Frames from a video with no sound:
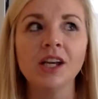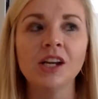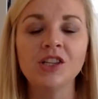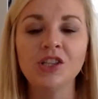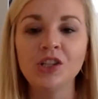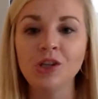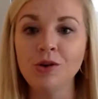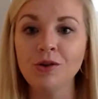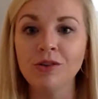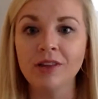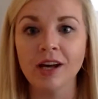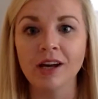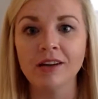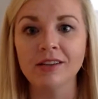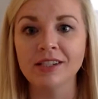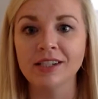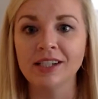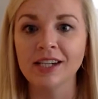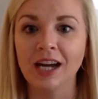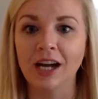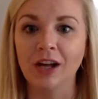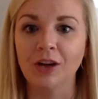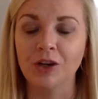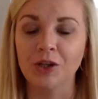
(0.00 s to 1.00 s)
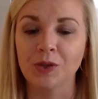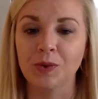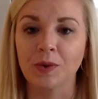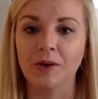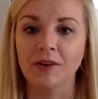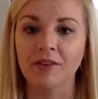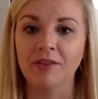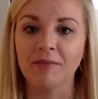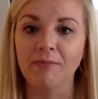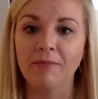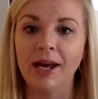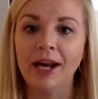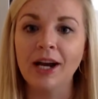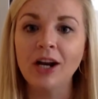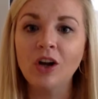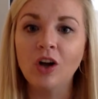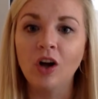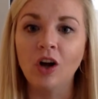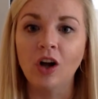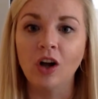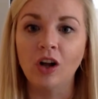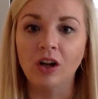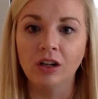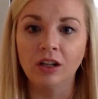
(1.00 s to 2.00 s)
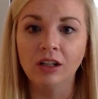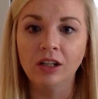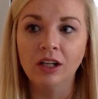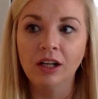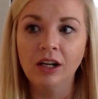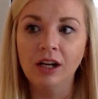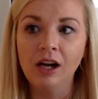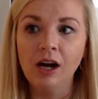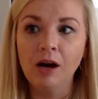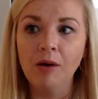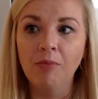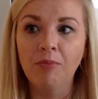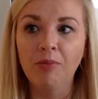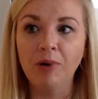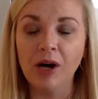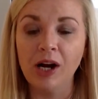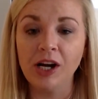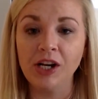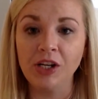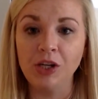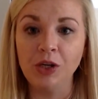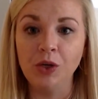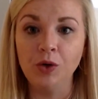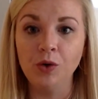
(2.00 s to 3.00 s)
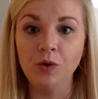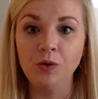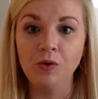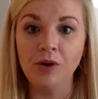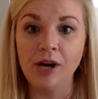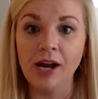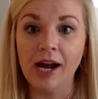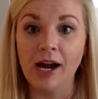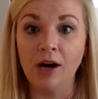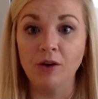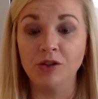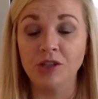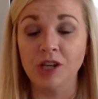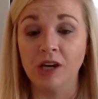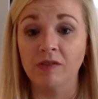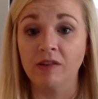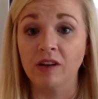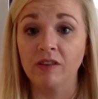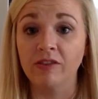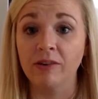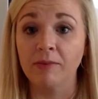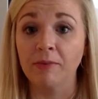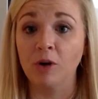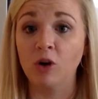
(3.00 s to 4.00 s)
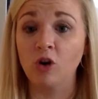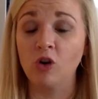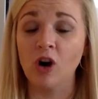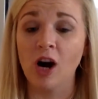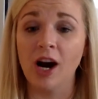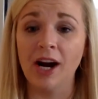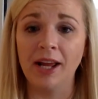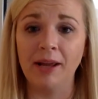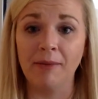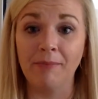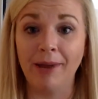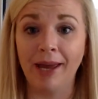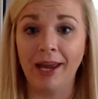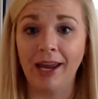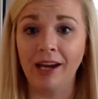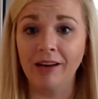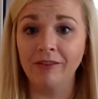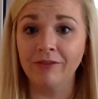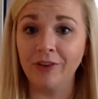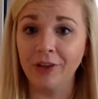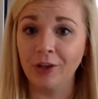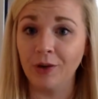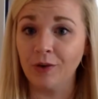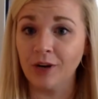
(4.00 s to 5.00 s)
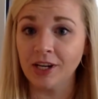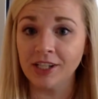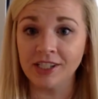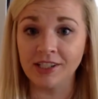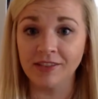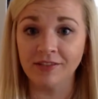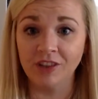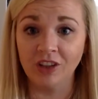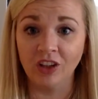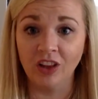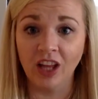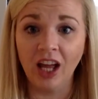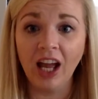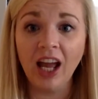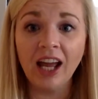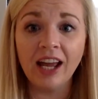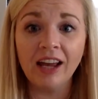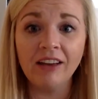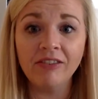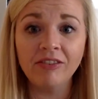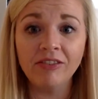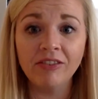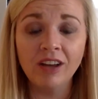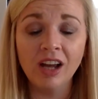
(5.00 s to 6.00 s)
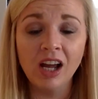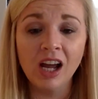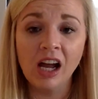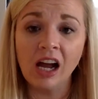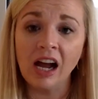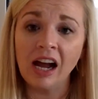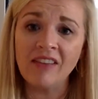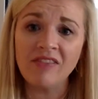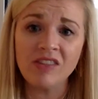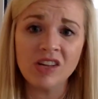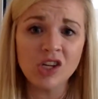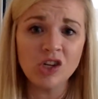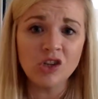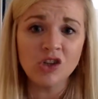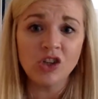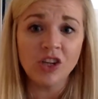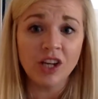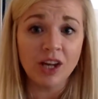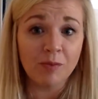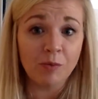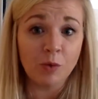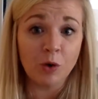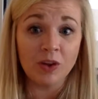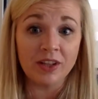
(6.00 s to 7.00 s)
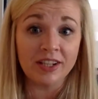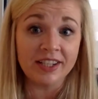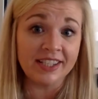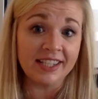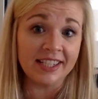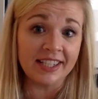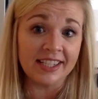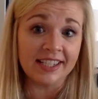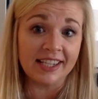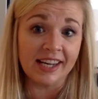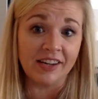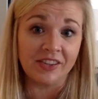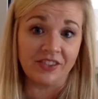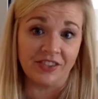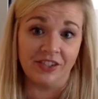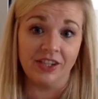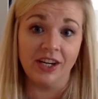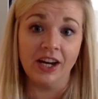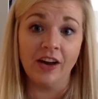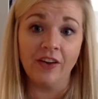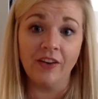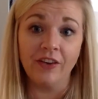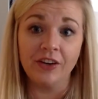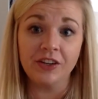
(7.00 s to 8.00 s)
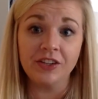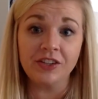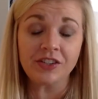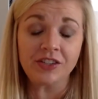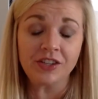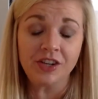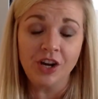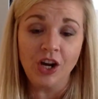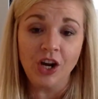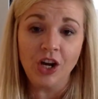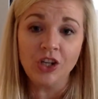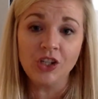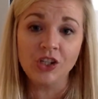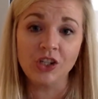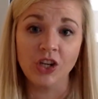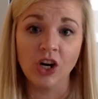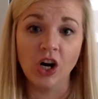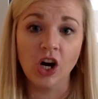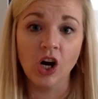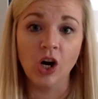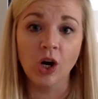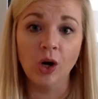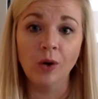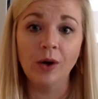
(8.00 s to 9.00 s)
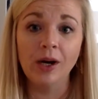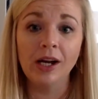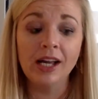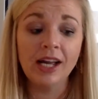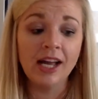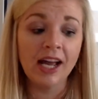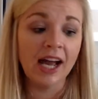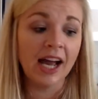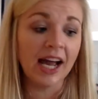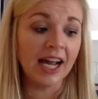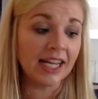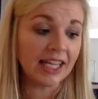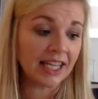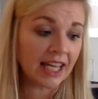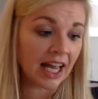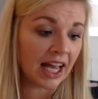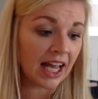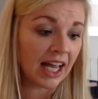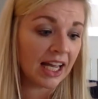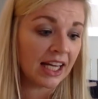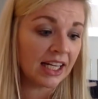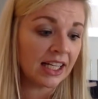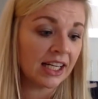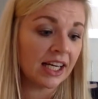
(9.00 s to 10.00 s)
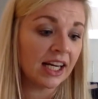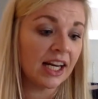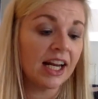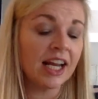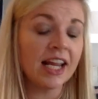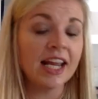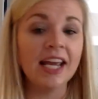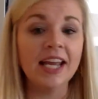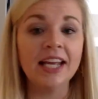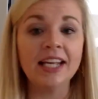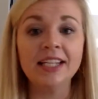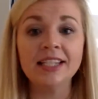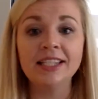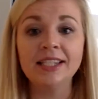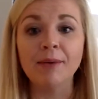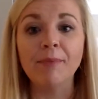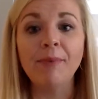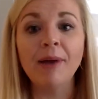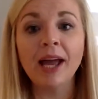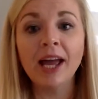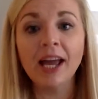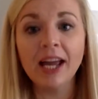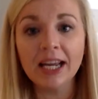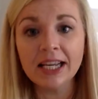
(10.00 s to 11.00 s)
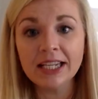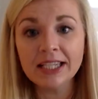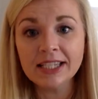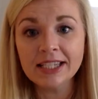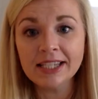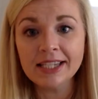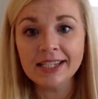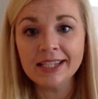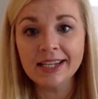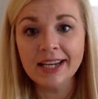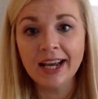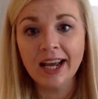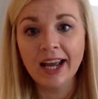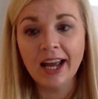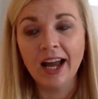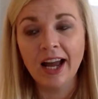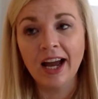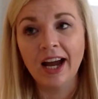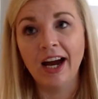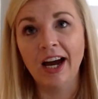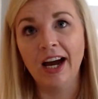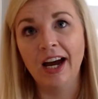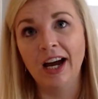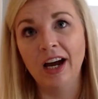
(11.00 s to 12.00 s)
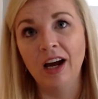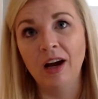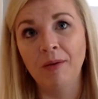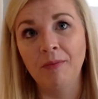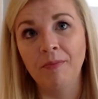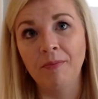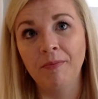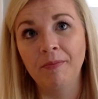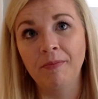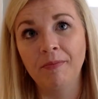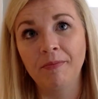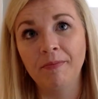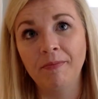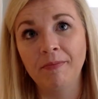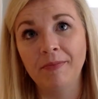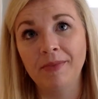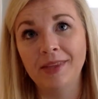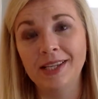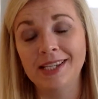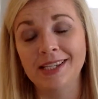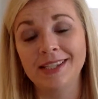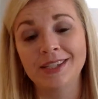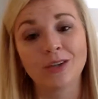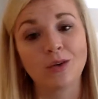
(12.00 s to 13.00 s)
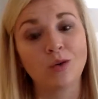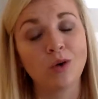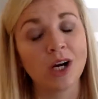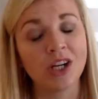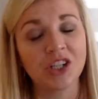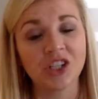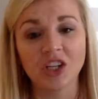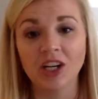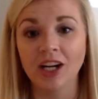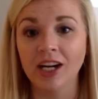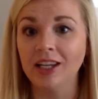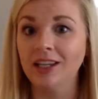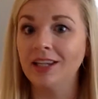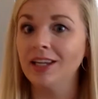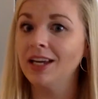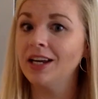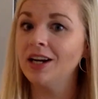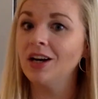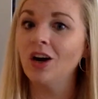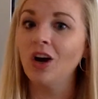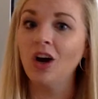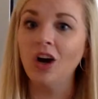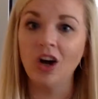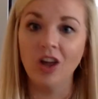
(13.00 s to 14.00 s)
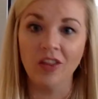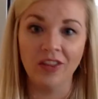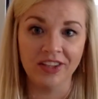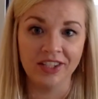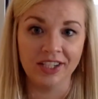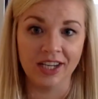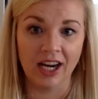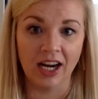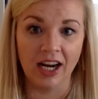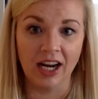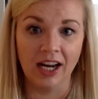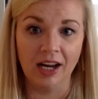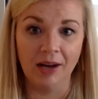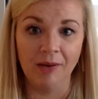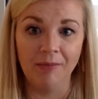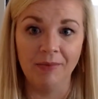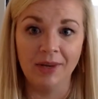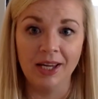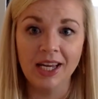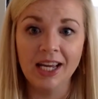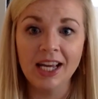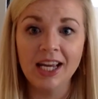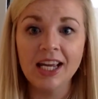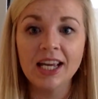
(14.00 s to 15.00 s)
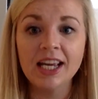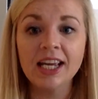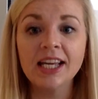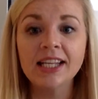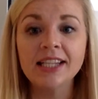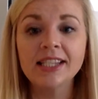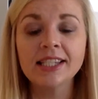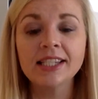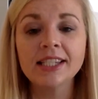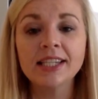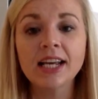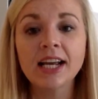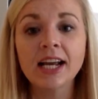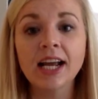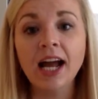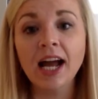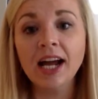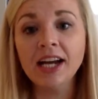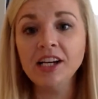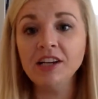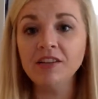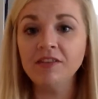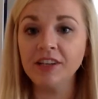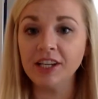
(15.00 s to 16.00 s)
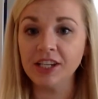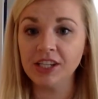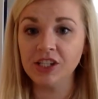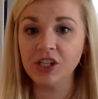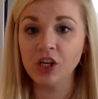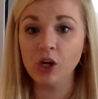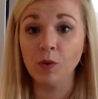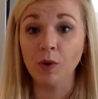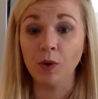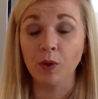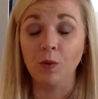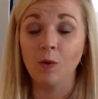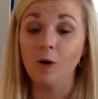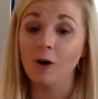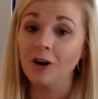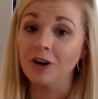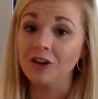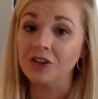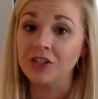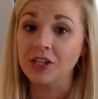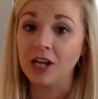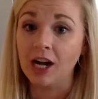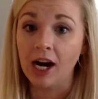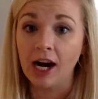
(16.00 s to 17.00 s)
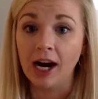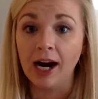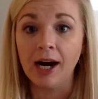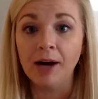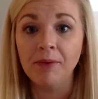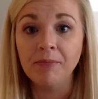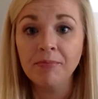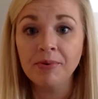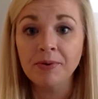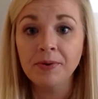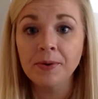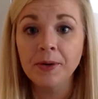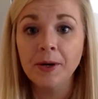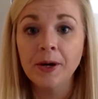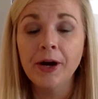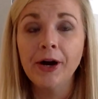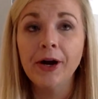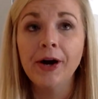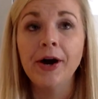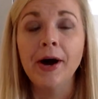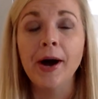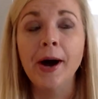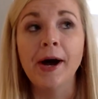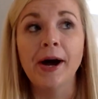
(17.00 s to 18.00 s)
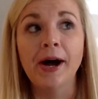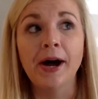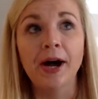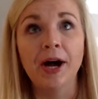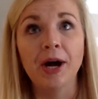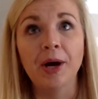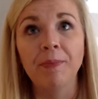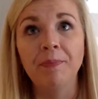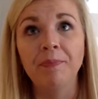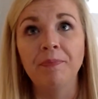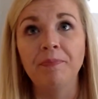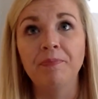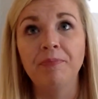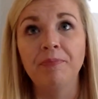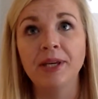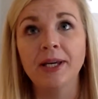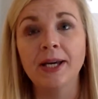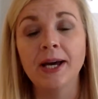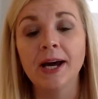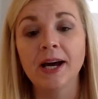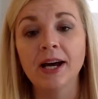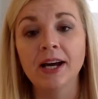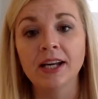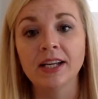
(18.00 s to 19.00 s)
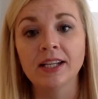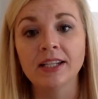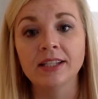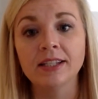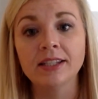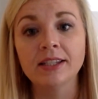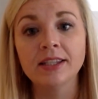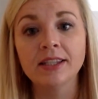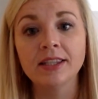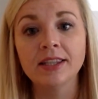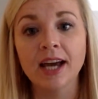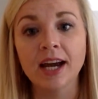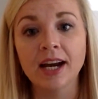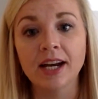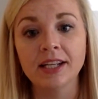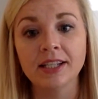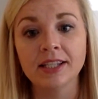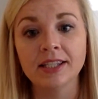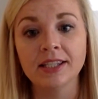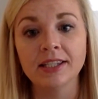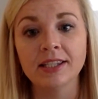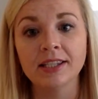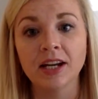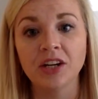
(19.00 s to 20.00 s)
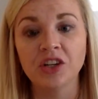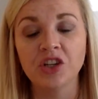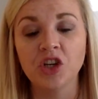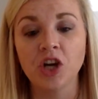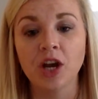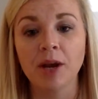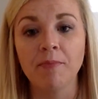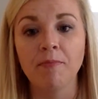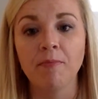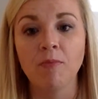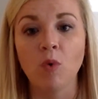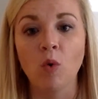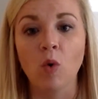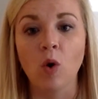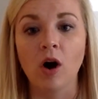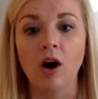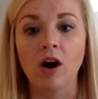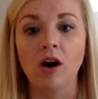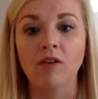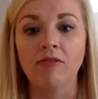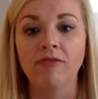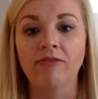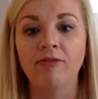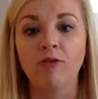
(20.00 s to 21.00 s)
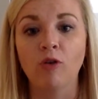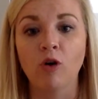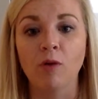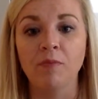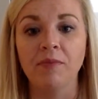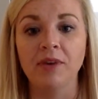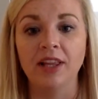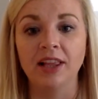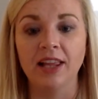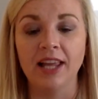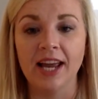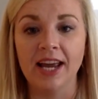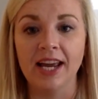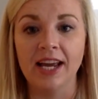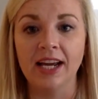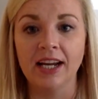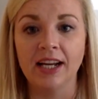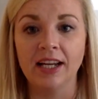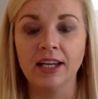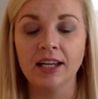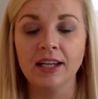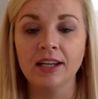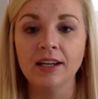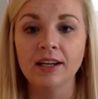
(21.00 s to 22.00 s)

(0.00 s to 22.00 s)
$2,000 worth of medical, but you now suffer from chronic pain for the rest of your life, I think you should get more than $6,000. So again, it depends. This is a question I get all the time. It's kind of easier with workers' comp, because that is such a more formulaic